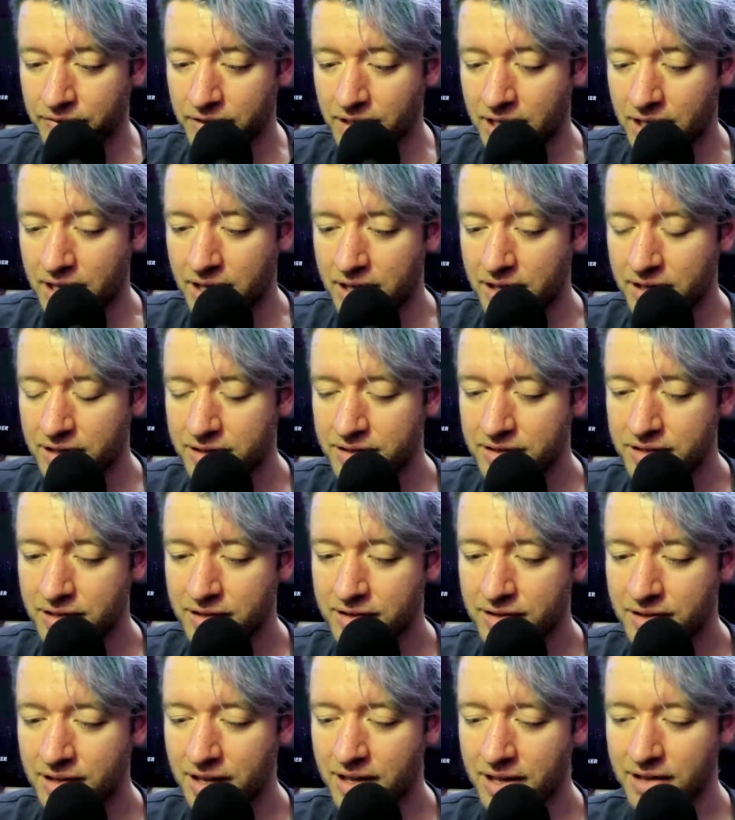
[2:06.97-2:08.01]

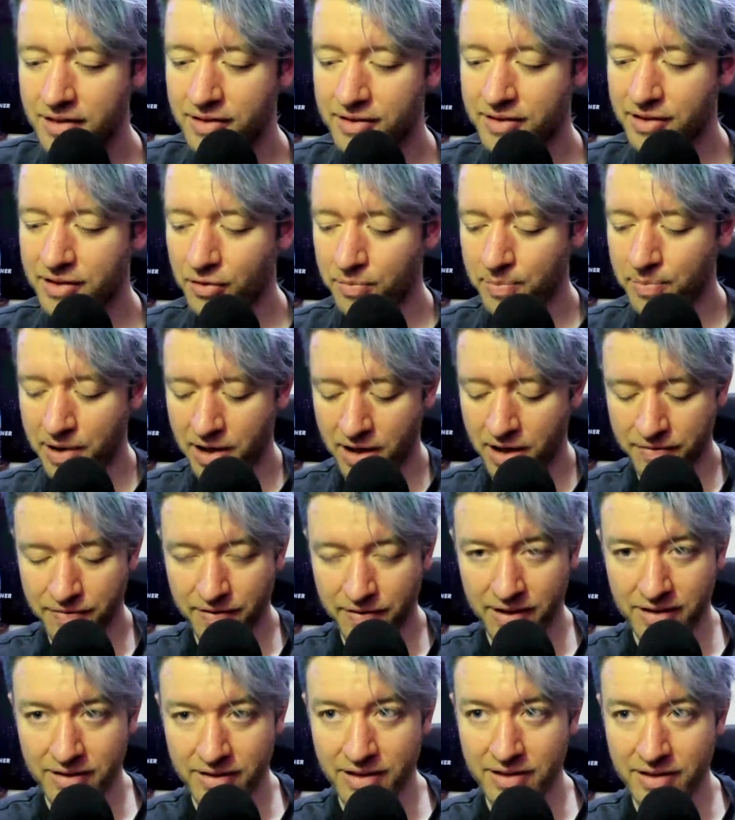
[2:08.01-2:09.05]
He's still
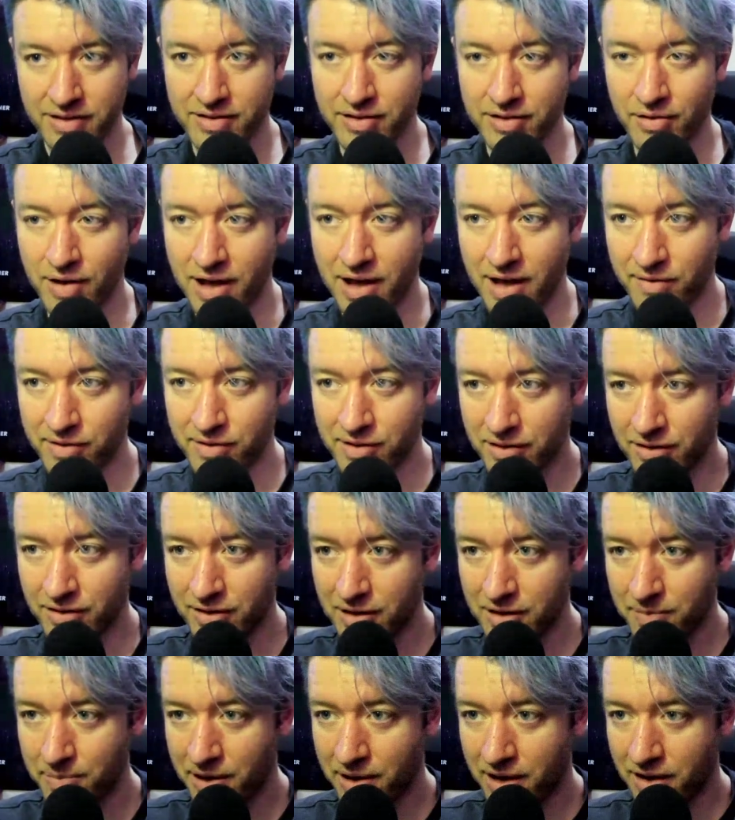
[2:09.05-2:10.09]
perfect. He's still
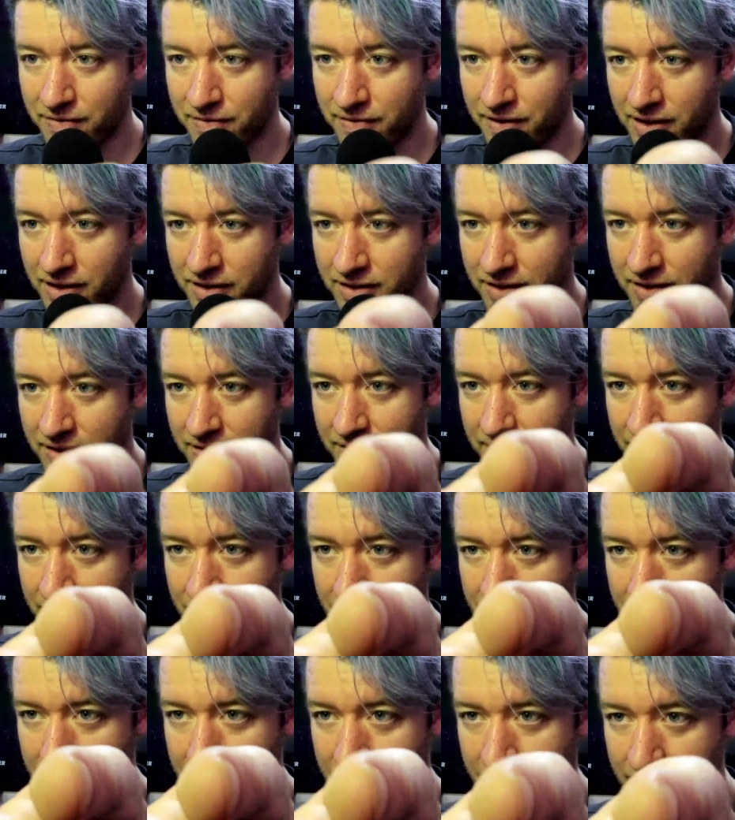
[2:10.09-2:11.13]
absolutely perfect.
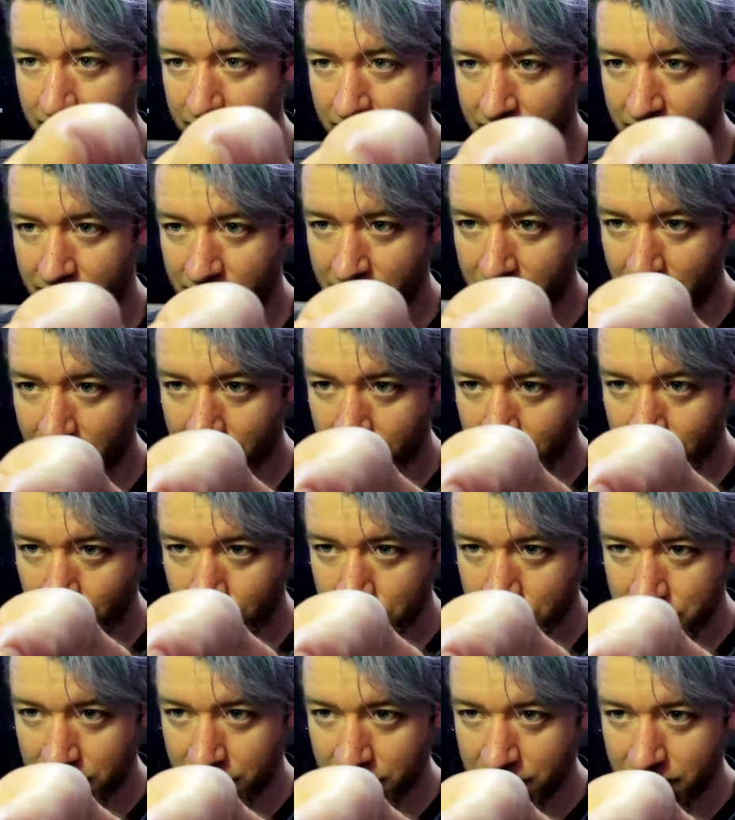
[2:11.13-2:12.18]
He's so
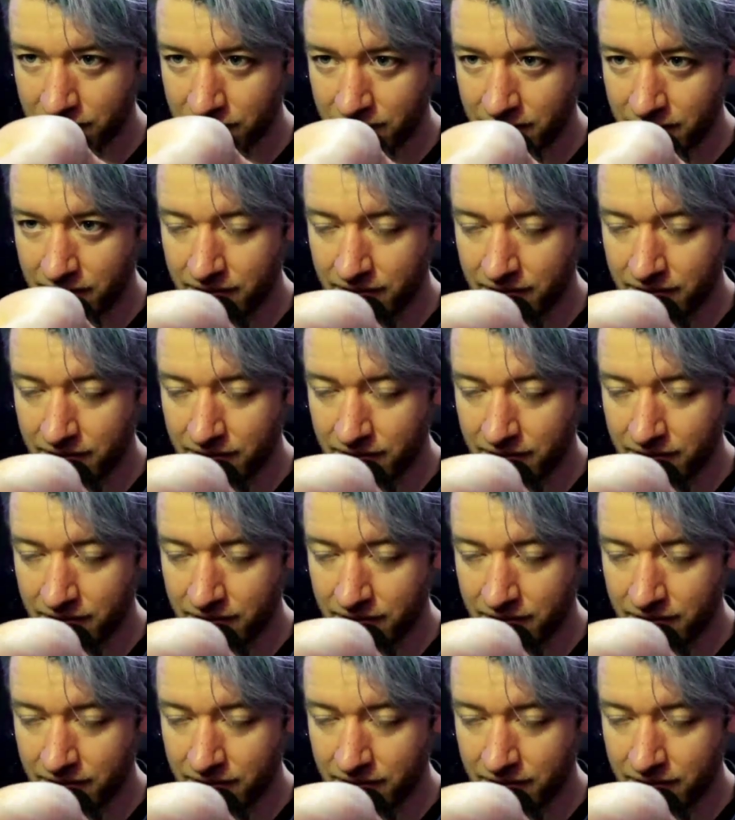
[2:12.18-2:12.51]
gorgeous.